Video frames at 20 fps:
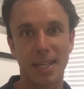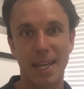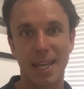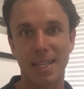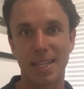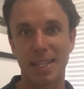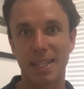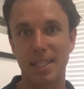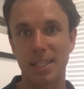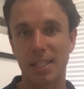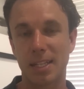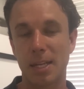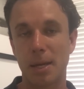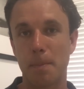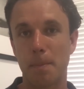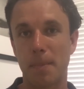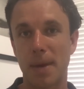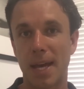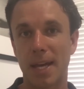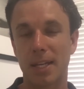get
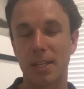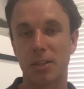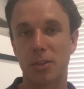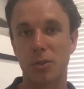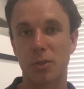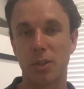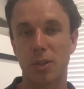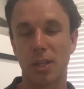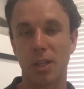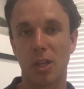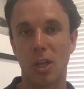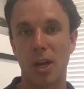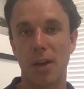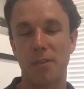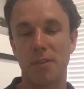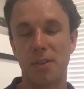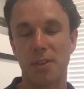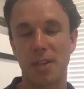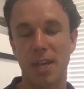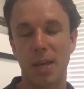back to the
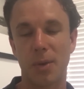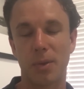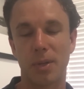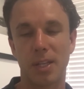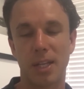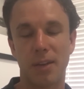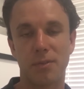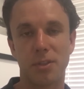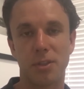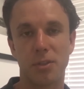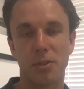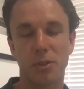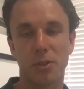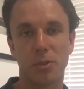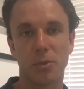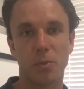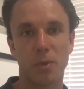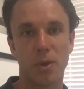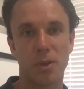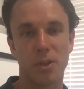life that they would love to
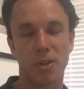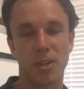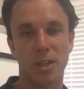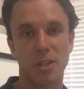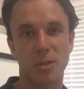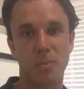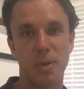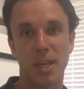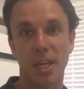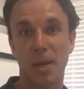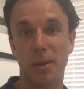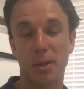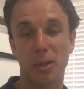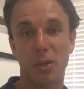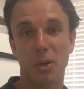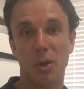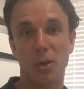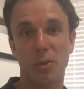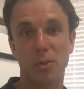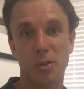do, whether that's being able to
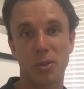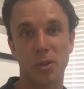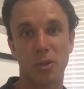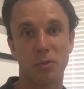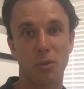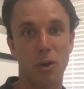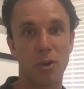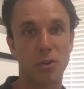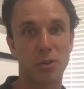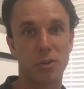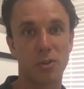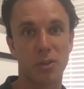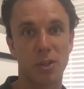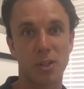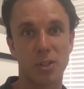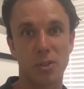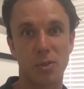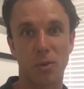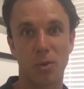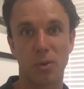go to the
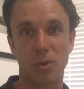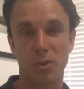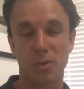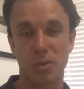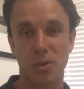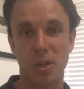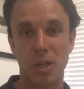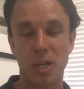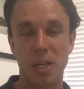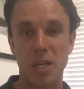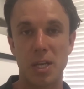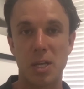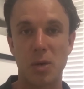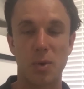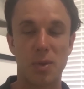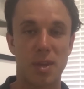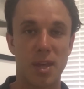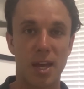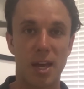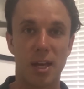grocery stores
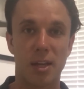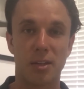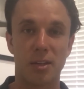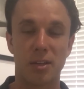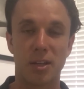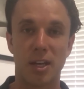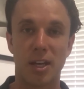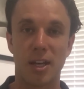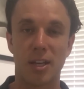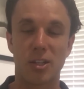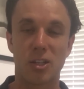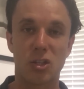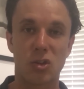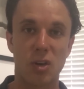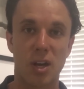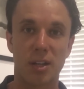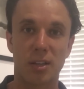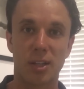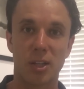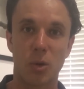without
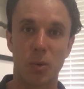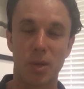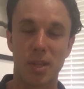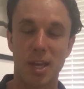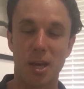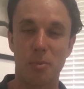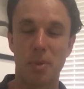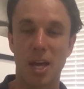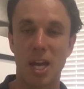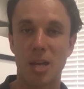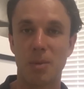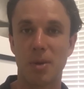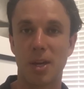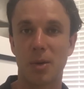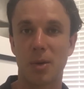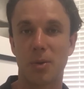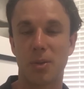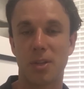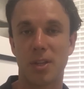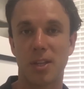struggling or without
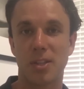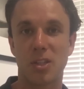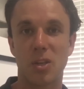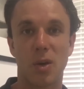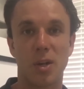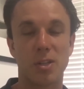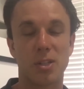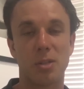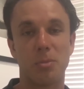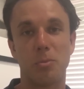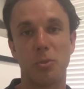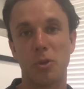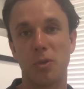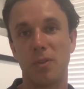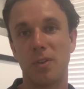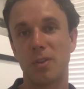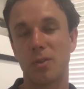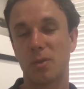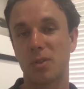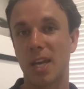payback, whether that's going to the
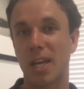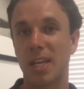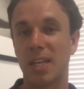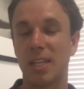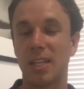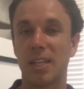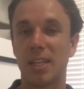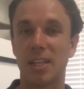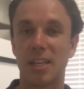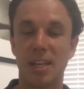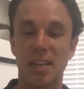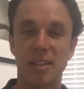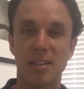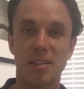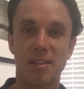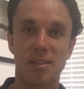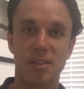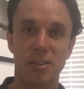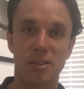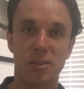movies or taking your
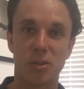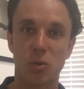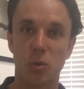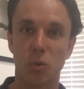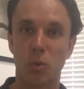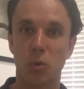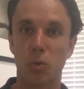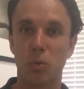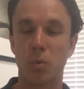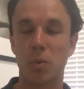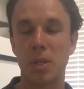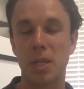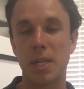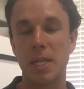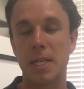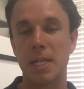kids to school,